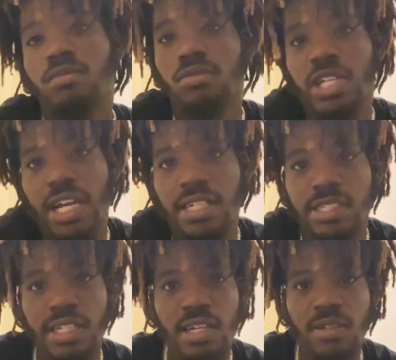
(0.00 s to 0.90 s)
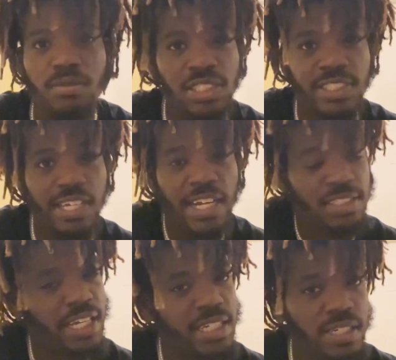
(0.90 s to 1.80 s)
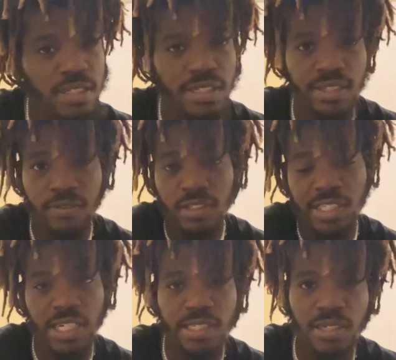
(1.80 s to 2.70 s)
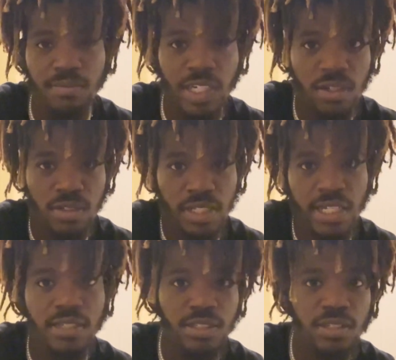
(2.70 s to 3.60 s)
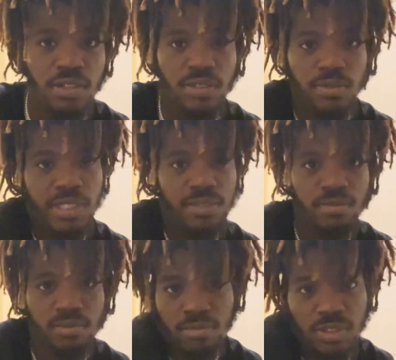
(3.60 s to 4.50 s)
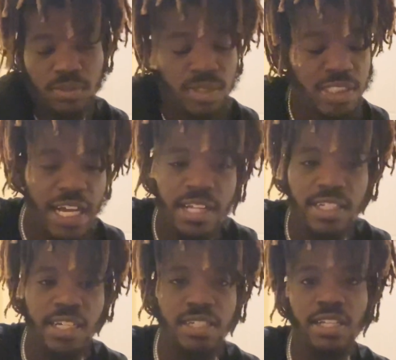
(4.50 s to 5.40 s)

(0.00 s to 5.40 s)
We can't say no. We just gotta take it. Cause if you say something, they gonna think, you know, you re- you retaliating.